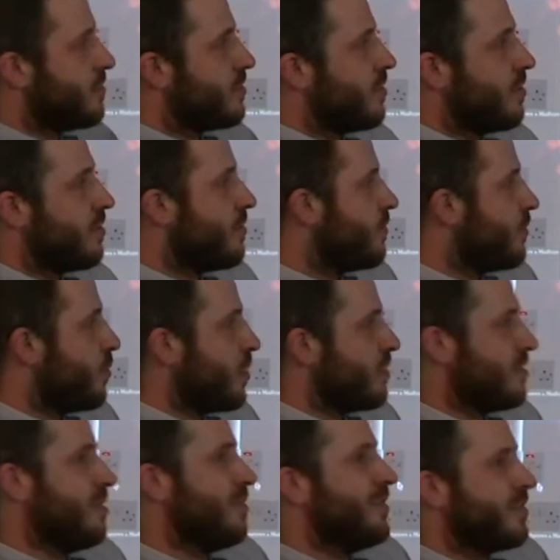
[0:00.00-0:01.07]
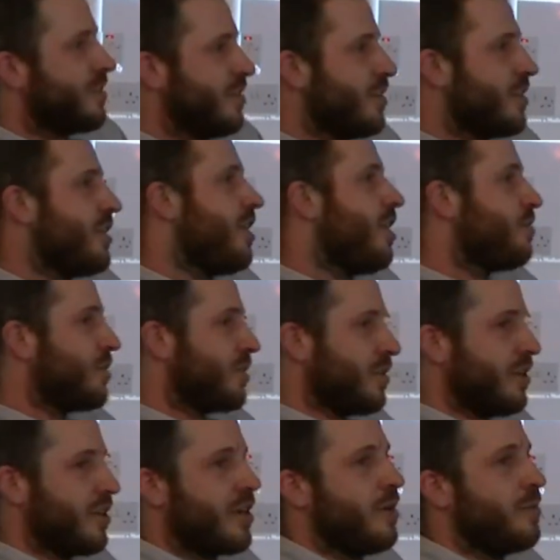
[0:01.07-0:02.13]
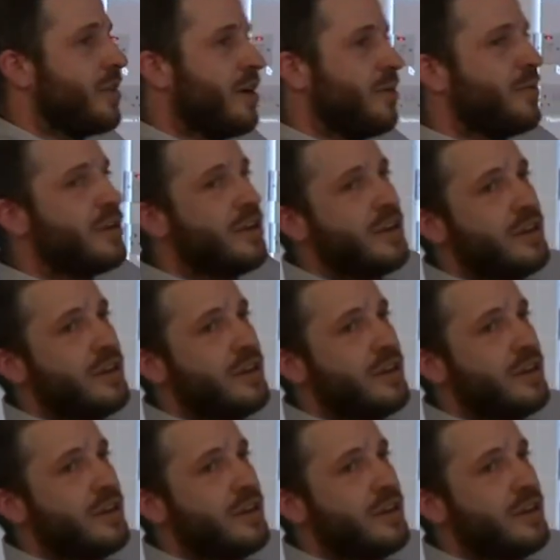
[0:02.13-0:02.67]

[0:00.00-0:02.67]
So if you want something, you can look it up. You can look up them.